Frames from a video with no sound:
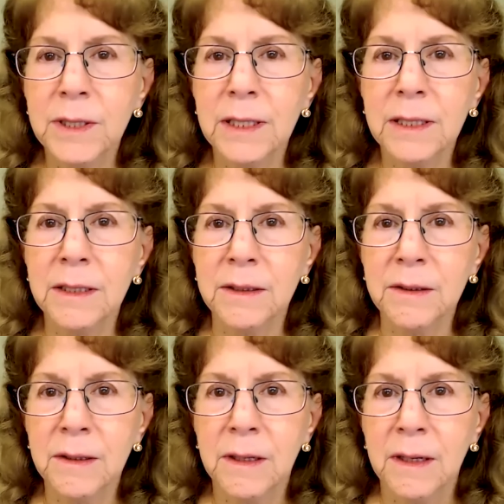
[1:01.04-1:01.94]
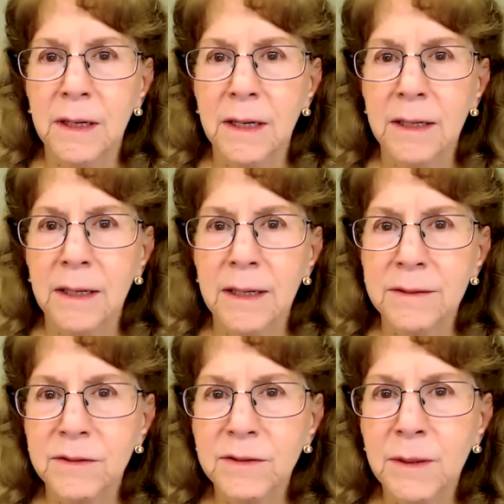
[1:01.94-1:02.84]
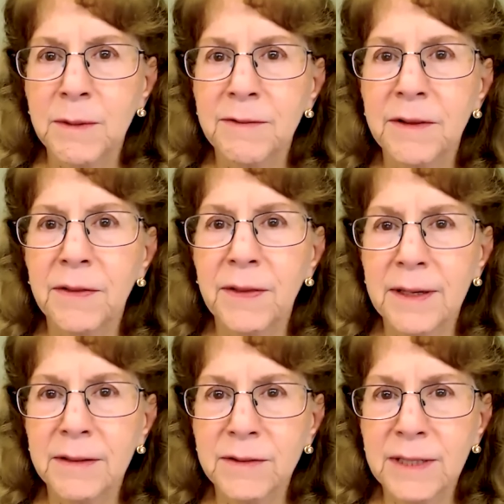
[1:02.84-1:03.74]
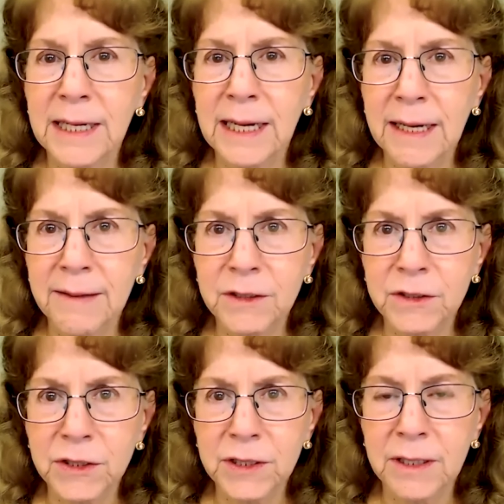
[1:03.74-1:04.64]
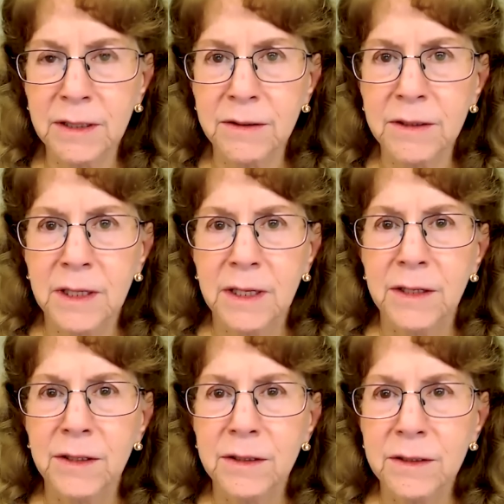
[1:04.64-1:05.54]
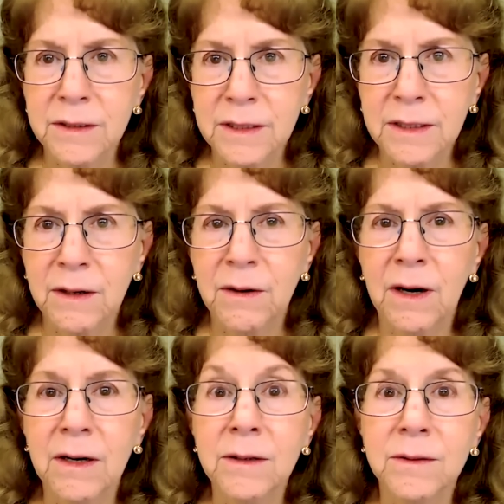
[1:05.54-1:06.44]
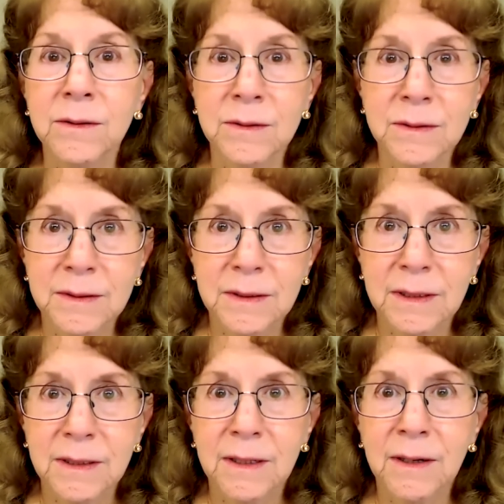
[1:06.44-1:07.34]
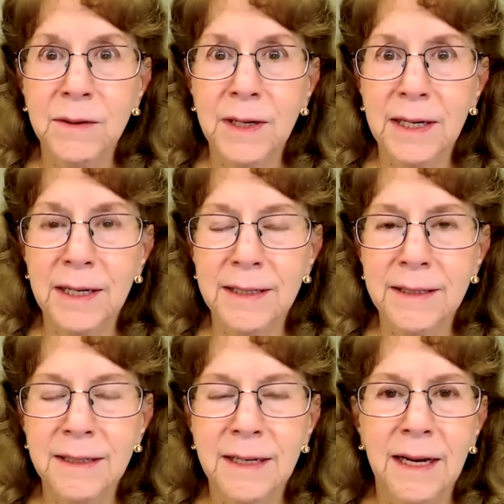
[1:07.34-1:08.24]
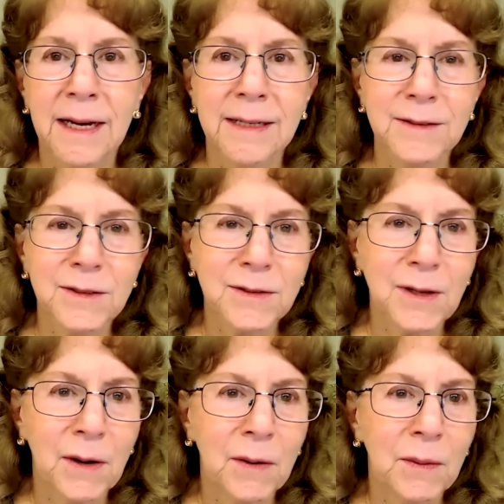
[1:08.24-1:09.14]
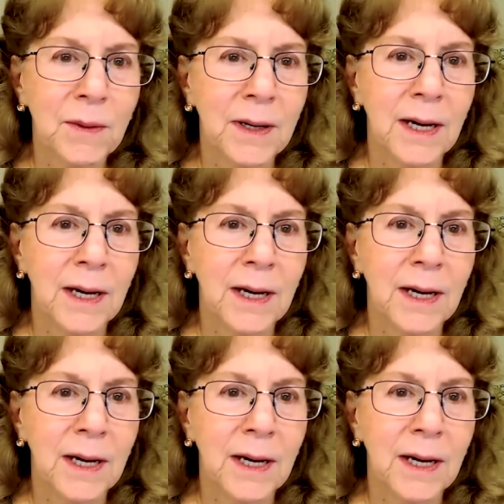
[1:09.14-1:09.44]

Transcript: hear some of the things that I have to share, you're going to go, oh, okay. So